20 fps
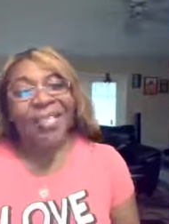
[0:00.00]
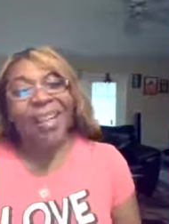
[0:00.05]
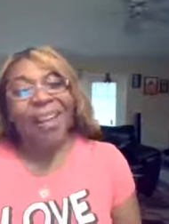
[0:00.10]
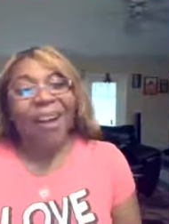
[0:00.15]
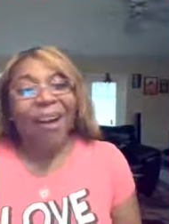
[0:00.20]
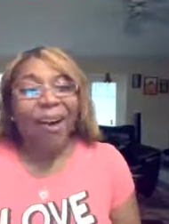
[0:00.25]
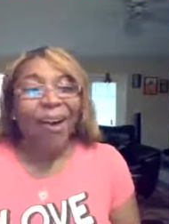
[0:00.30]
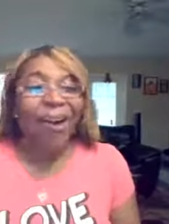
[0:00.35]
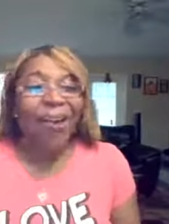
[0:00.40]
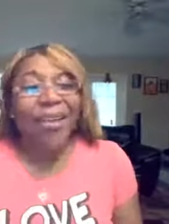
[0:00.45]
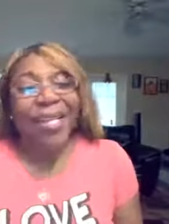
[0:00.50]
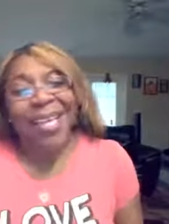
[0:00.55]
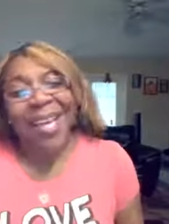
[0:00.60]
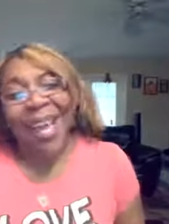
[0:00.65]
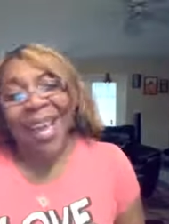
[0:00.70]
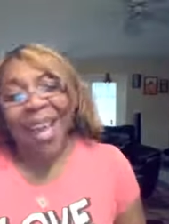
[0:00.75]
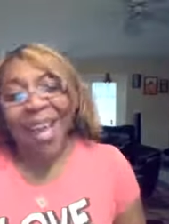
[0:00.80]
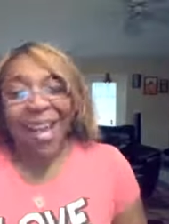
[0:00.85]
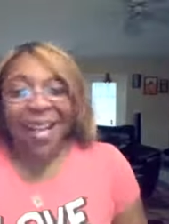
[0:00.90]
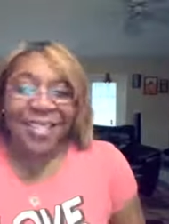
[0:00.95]
I was like, oh
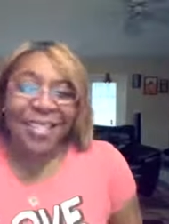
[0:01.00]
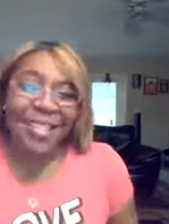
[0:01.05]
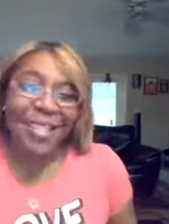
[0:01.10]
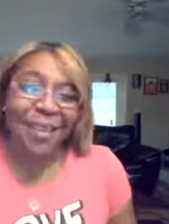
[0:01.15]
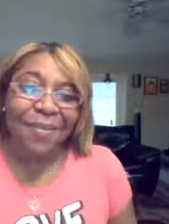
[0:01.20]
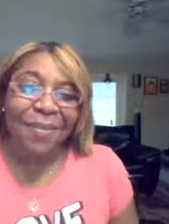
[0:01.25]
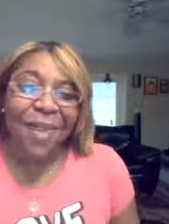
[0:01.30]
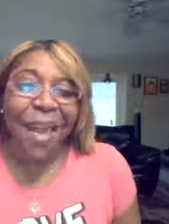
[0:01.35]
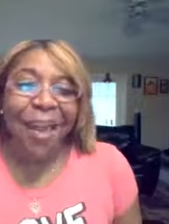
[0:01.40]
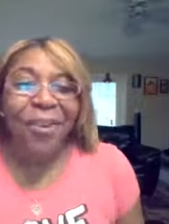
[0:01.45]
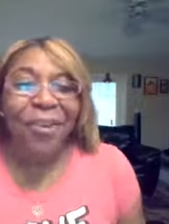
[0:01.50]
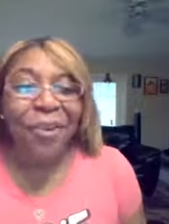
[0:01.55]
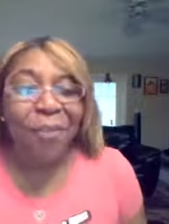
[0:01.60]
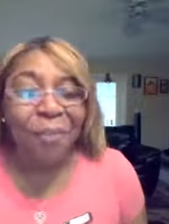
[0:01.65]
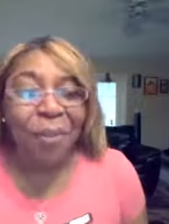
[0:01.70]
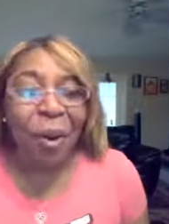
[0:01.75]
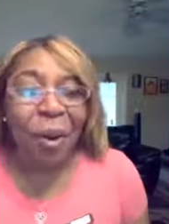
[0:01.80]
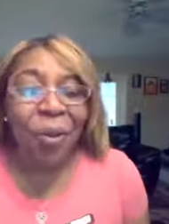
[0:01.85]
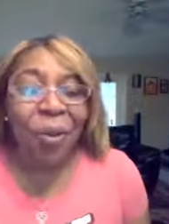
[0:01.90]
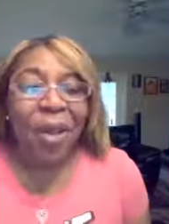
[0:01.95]
yeah, I stepped out of
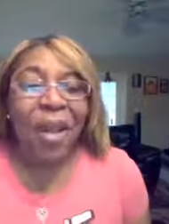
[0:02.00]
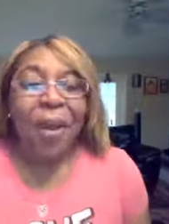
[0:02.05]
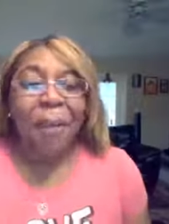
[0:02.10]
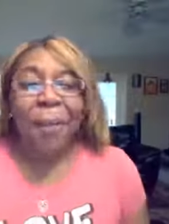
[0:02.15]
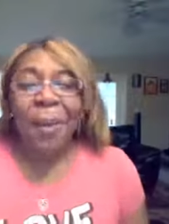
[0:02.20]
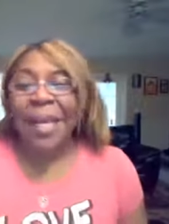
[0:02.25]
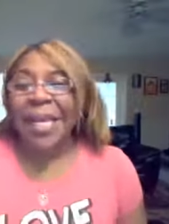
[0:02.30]
the boat.